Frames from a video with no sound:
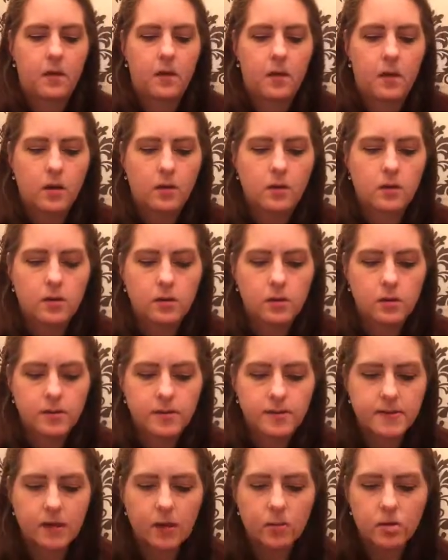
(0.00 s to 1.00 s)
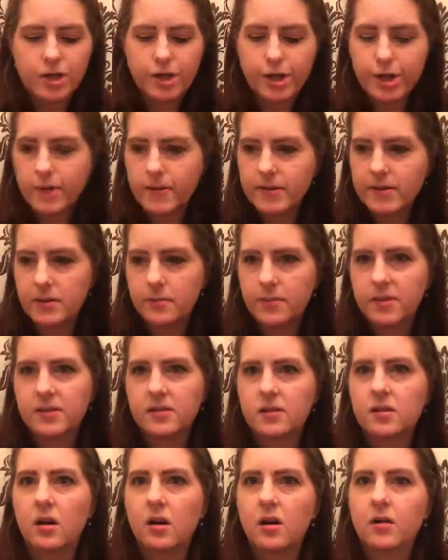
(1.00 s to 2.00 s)
Because I was using
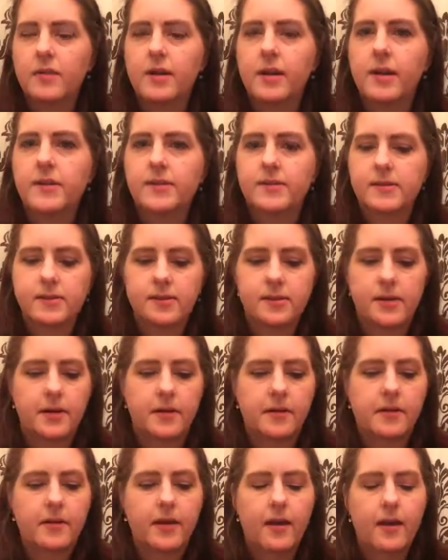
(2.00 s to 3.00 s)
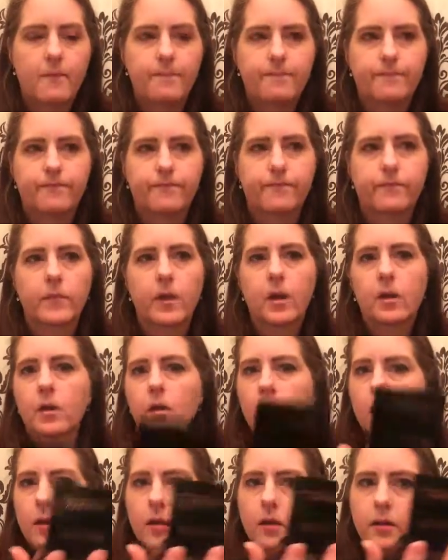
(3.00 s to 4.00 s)
mascara yesterday and I kept
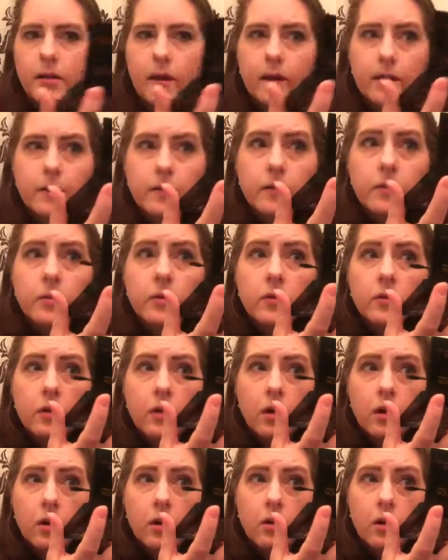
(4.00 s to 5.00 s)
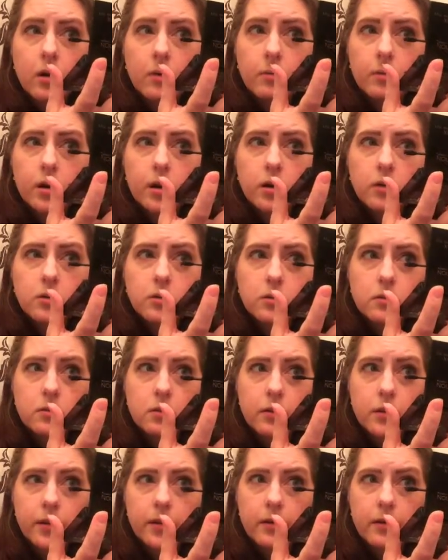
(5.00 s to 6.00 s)
getting the mascara on my actual
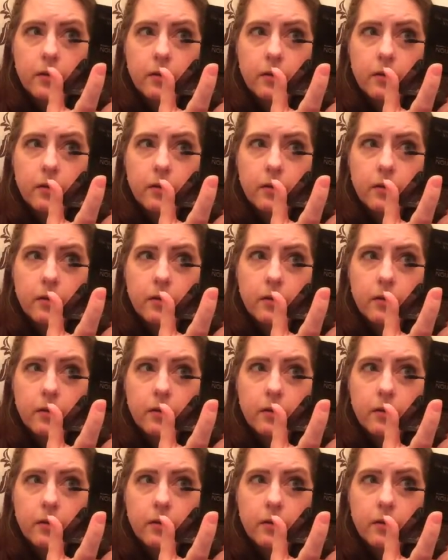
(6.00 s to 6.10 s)
lid.